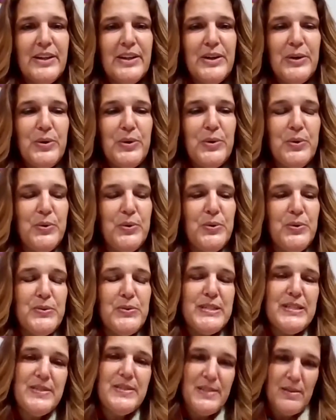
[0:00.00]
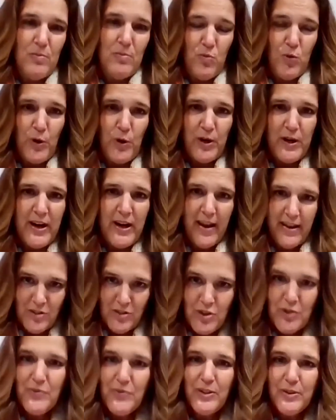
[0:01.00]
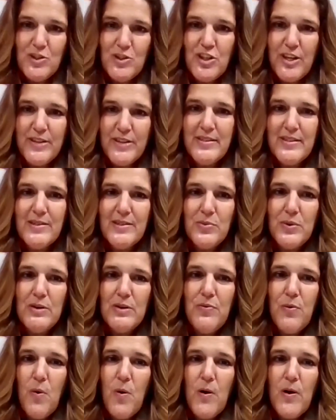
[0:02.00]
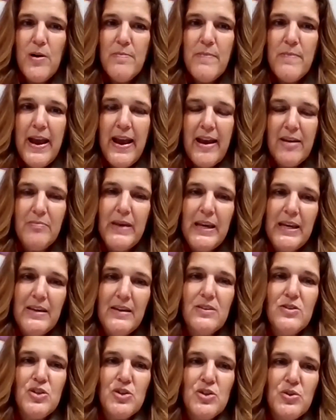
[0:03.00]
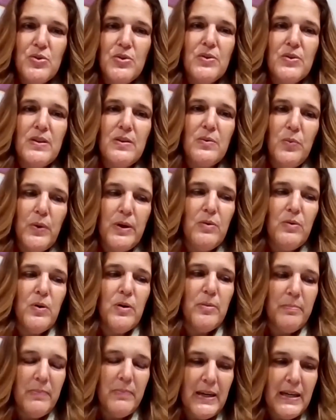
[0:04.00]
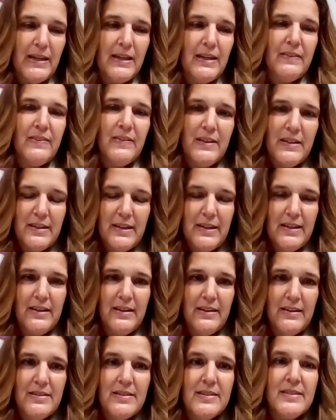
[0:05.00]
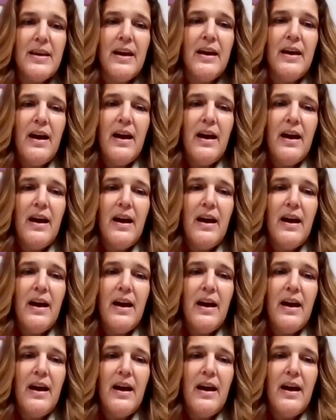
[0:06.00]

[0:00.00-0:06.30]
who did some work on juvenile justice reform and making sure that we were meeting the needs